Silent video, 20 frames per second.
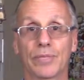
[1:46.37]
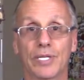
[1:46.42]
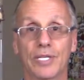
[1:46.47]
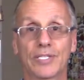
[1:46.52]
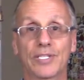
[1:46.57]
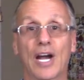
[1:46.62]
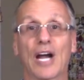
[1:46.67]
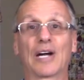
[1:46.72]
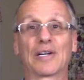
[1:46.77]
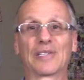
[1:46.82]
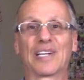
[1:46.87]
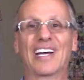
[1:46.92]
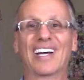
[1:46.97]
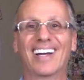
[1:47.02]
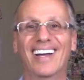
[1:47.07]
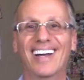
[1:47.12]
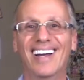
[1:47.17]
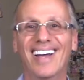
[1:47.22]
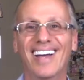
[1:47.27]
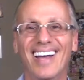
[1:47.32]
it's hard.
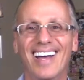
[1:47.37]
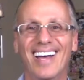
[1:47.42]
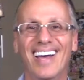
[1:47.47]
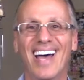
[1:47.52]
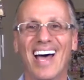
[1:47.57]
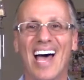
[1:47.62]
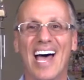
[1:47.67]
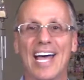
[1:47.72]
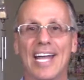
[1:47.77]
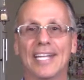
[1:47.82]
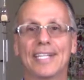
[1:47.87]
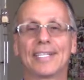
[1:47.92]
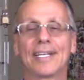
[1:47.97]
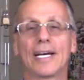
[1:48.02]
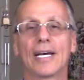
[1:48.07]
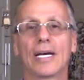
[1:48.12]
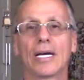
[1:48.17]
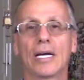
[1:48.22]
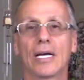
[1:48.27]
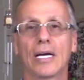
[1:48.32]
And
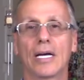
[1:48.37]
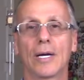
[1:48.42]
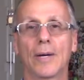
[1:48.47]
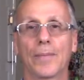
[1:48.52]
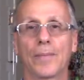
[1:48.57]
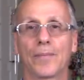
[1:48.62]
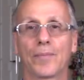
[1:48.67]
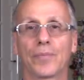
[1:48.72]
there